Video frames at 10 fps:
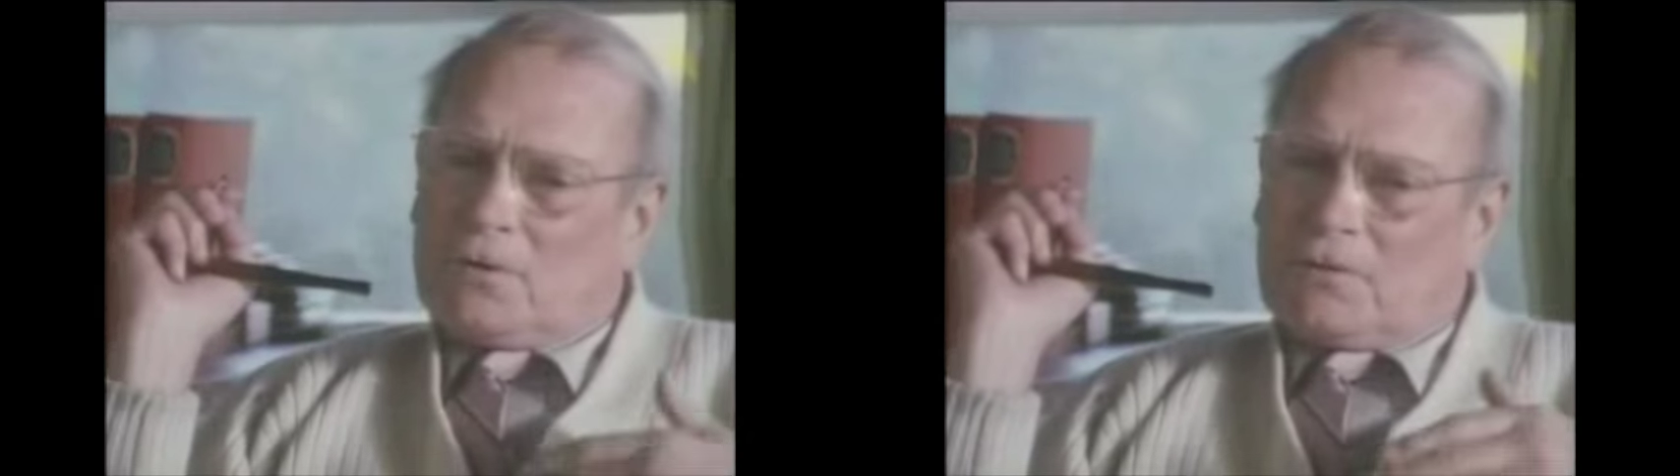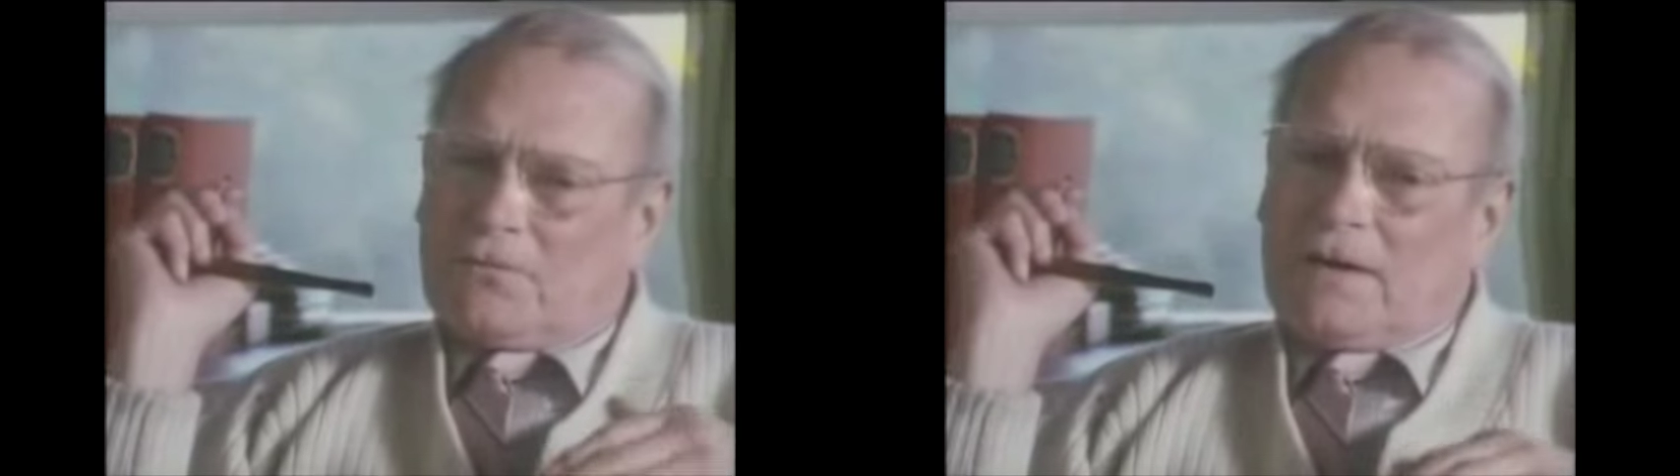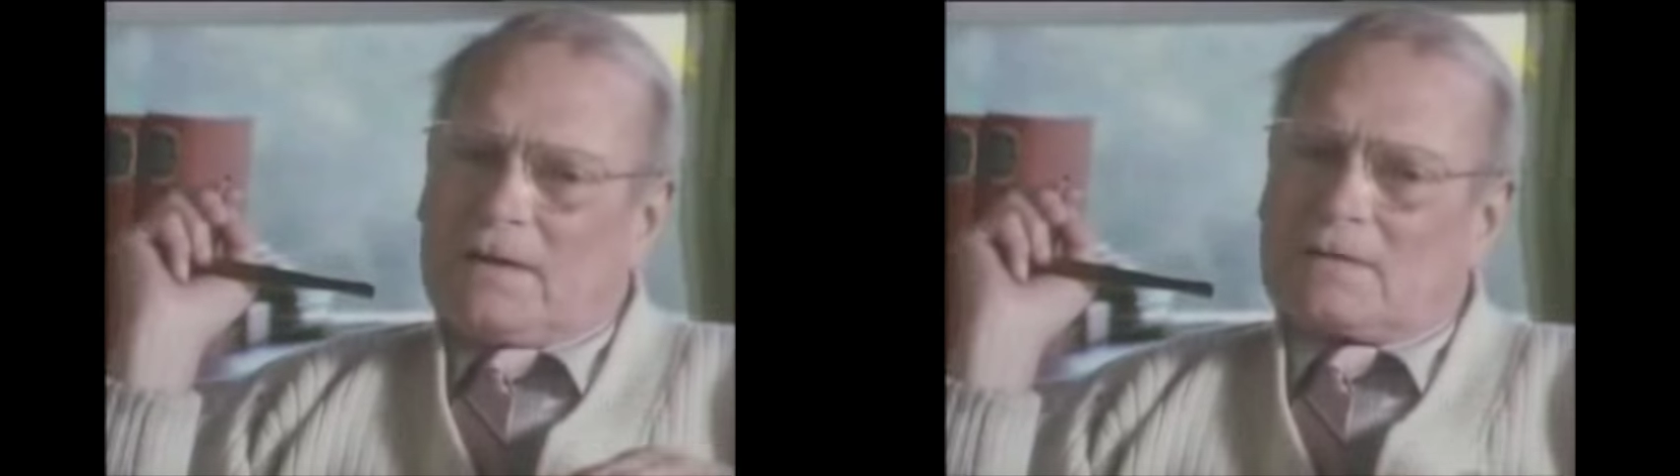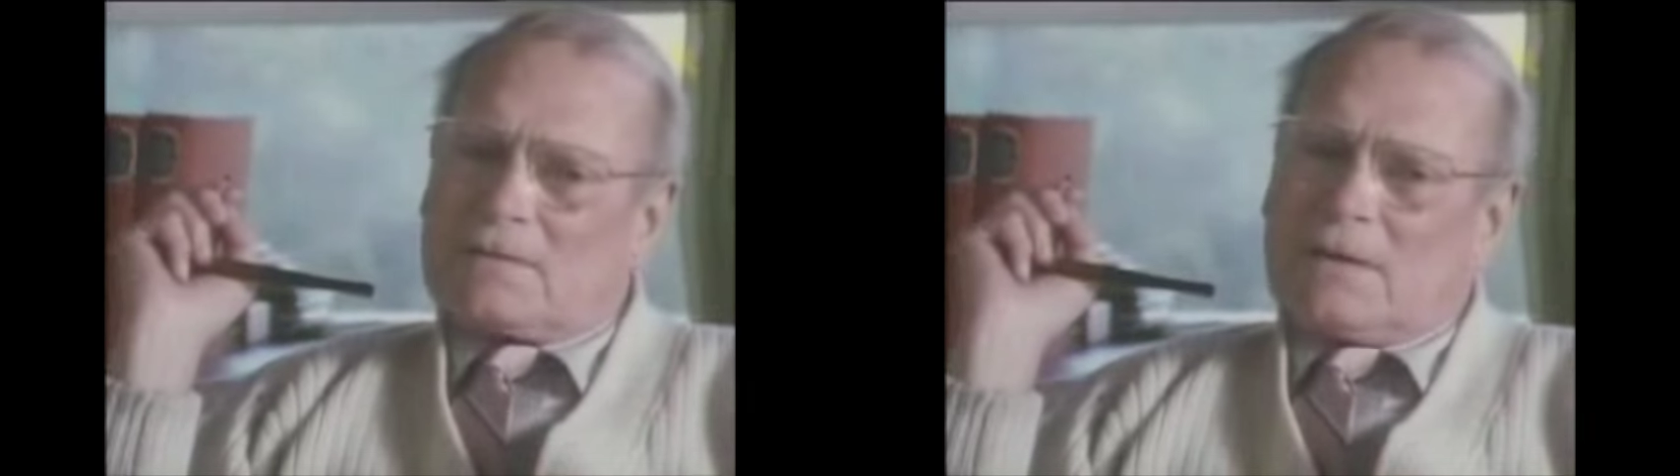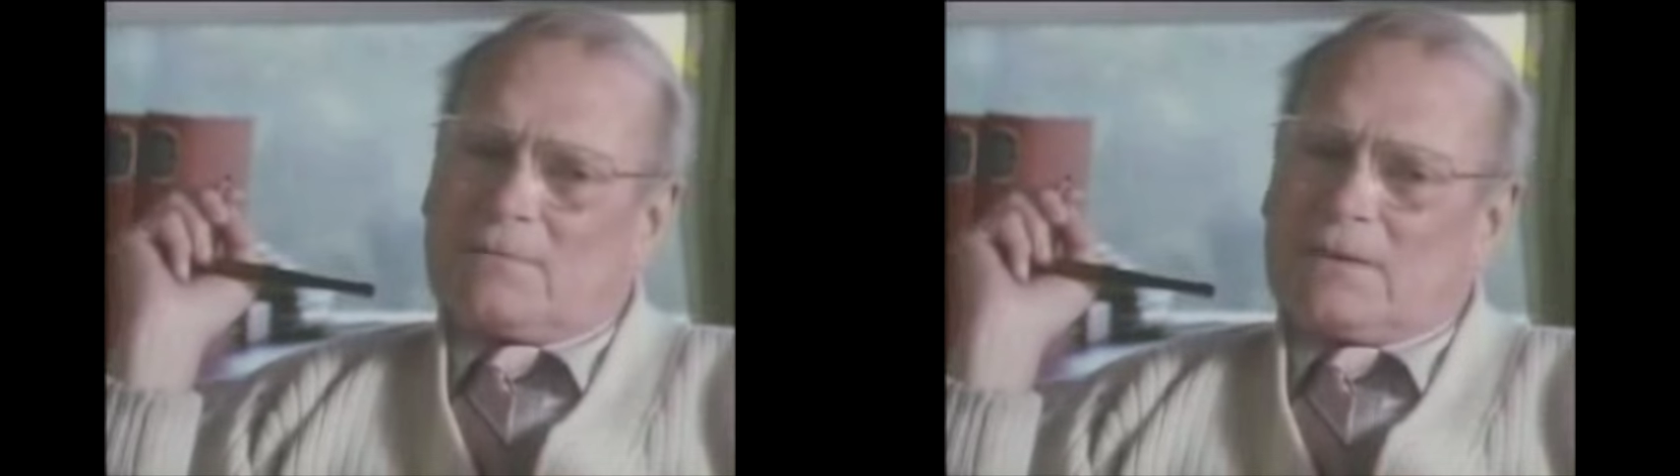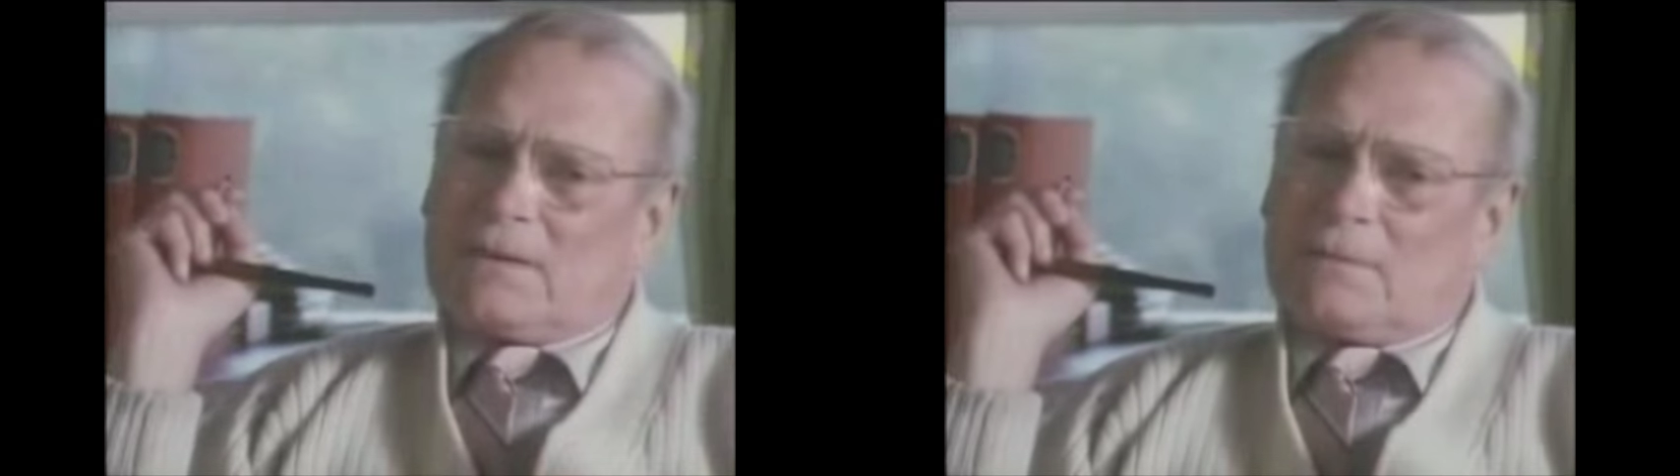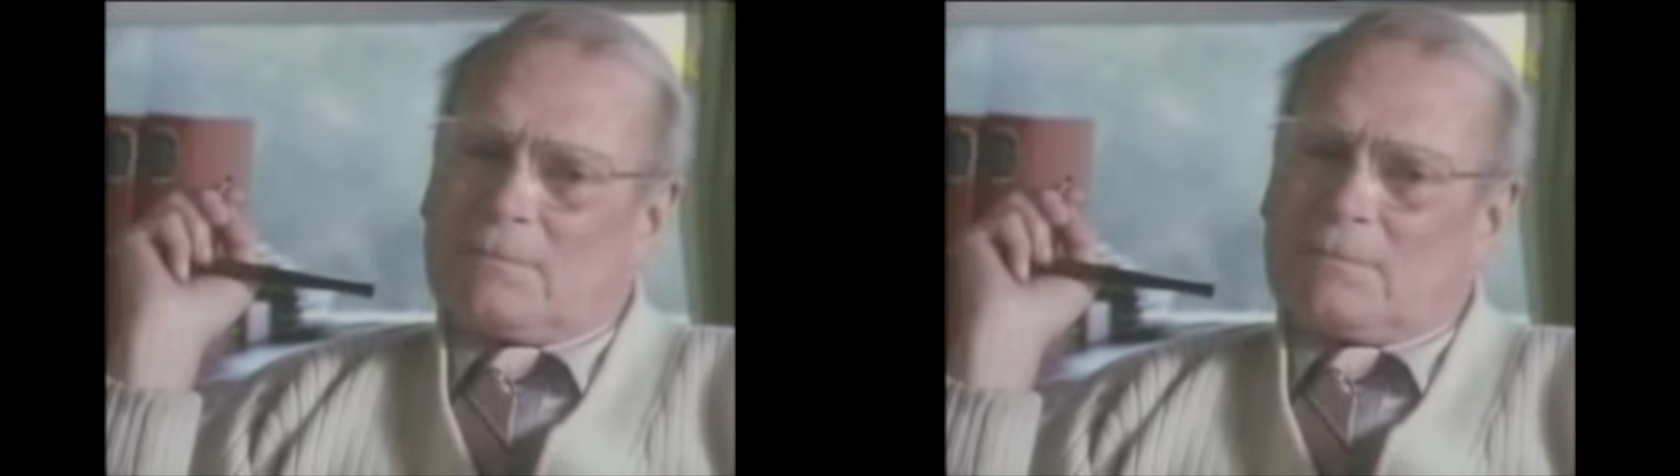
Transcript: got to find something